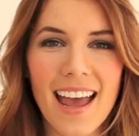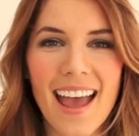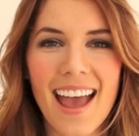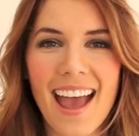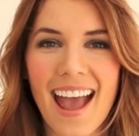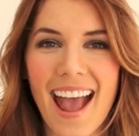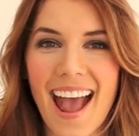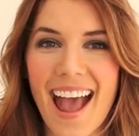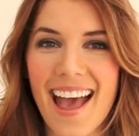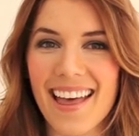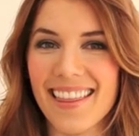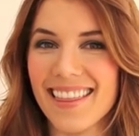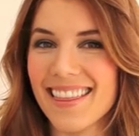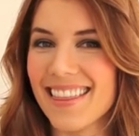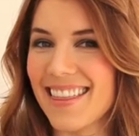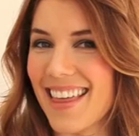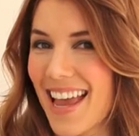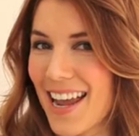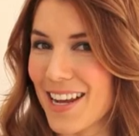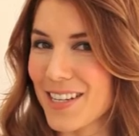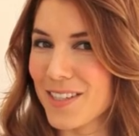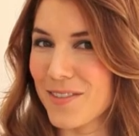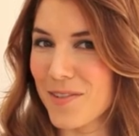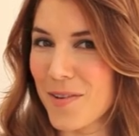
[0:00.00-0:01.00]
And
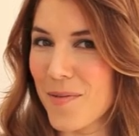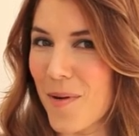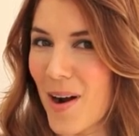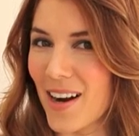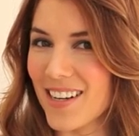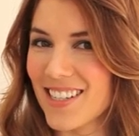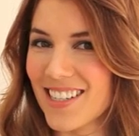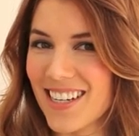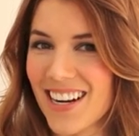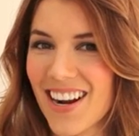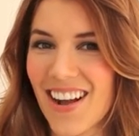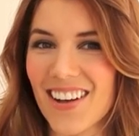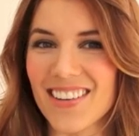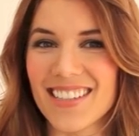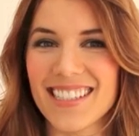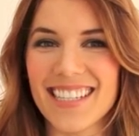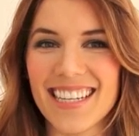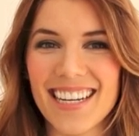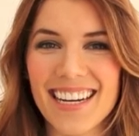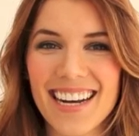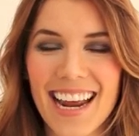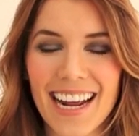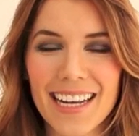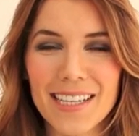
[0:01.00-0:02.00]
thanks for watching. I'll see
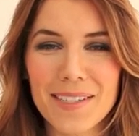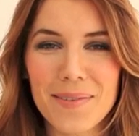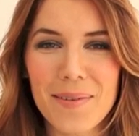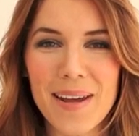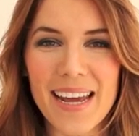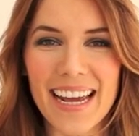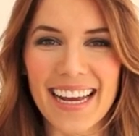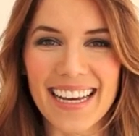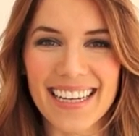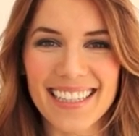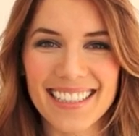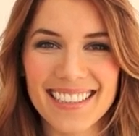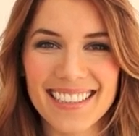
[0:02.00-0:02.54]
you next week.